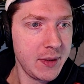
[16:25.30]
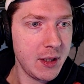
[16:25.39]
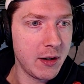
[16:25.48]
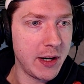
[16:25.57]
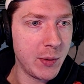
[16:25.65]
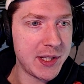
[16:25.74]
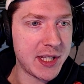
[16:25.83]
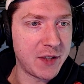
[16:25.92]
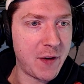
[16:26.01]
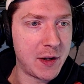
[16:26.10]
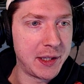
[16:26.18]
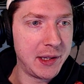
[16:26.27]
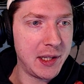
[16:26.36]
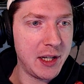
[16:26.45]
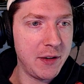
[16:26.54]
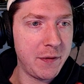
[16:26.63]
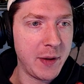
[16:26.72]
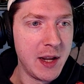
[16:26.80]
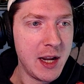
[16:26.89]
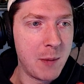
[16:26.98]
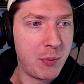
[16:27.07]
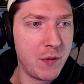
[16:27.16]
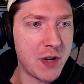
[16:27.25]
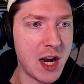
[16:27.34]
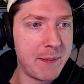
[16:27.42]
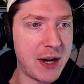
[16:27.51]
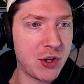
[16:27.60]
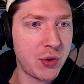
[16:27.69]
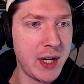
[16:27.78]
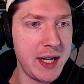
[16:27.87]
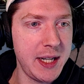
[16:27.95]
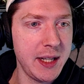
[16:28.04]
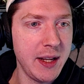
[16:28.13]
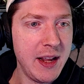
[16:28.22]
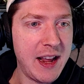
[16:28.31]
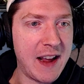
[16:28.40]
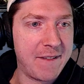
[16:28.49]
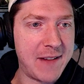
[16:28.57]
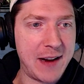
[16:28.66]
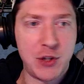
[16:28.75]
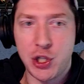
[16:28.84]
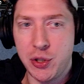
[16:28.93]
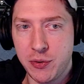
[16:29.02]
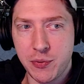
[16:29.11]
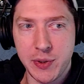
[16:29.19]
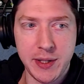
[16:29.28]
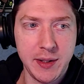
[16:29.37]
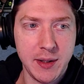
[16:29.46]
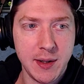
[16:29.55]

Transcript: All right, what is this? Fall in love, improve combat training, have 5 children.